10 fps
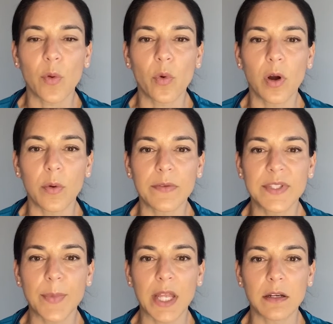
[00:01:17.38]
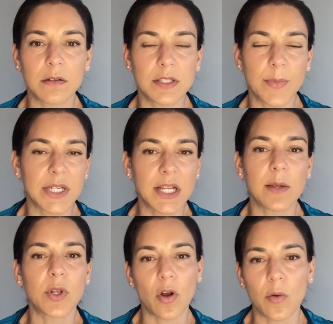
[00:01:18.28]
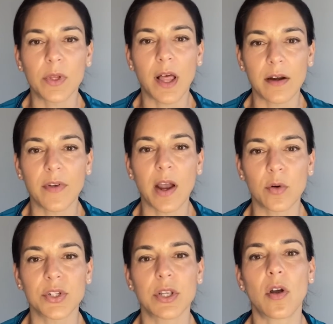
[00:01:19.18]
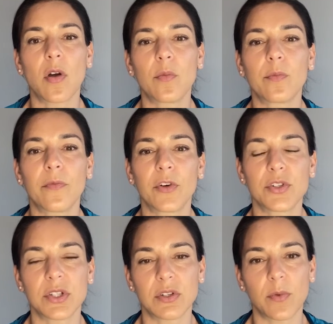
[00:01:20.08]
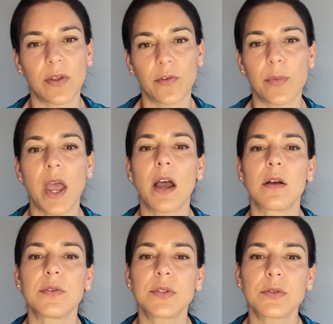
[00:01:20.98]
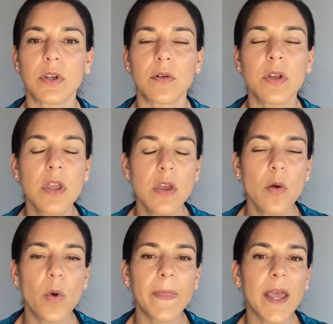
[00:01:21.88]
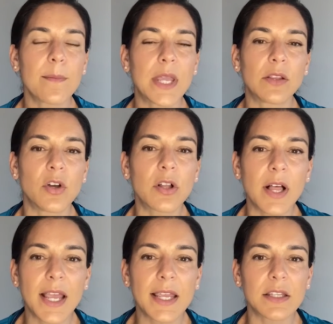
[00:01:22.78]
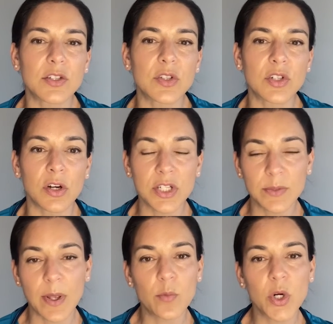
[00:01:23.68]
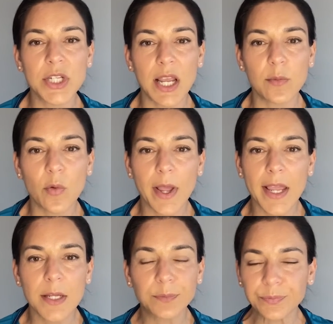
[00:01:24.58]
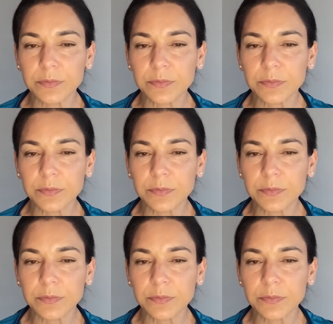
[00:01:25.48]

where we've spent time at home, a lot of hours at home versus away from the house. So what that may look like as you start to spend more time away,